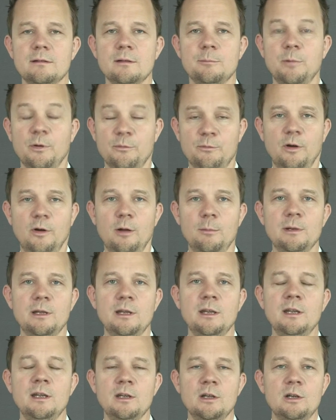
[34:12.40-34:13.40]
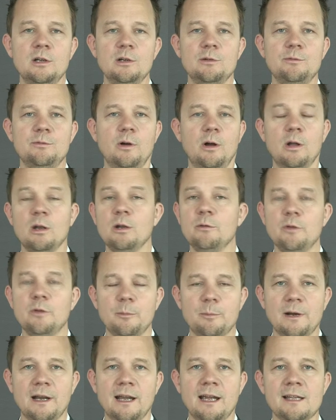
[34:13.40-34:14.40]
Performly for all of your
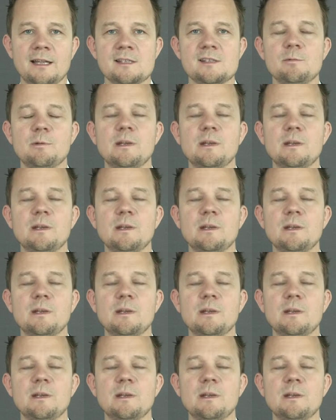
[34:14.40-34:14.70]
brands.